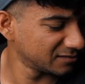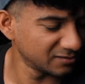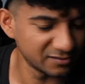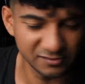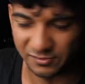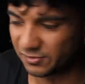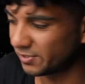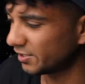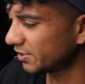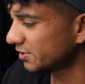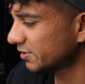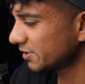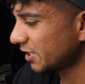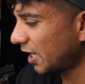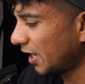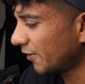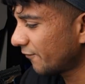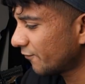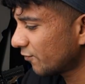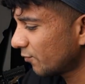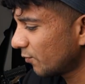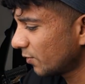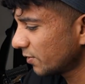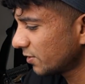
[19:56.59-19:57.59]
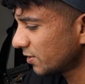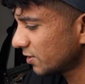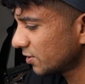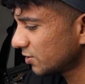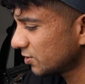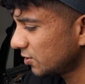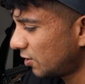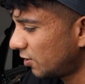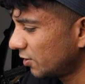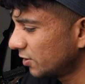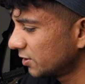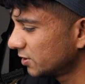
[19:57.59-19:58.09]
decipher what the
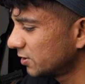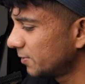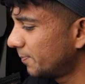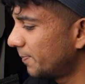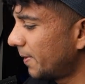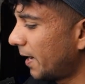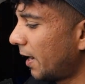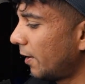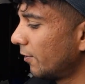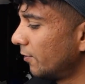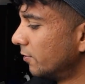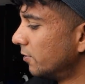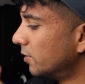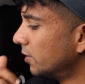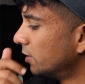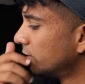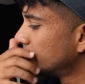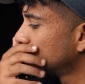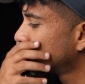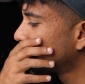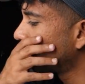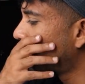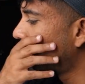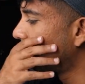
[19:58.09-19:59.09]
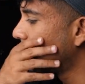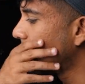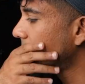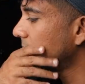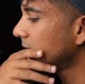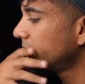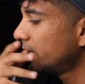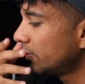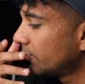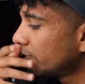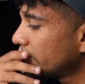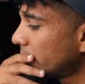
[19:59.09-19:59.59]
song is about. So,
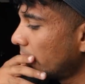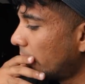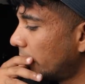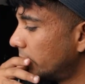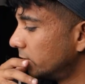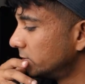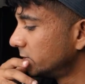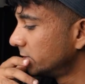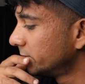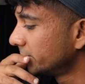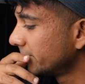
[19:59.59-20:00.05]
here we go.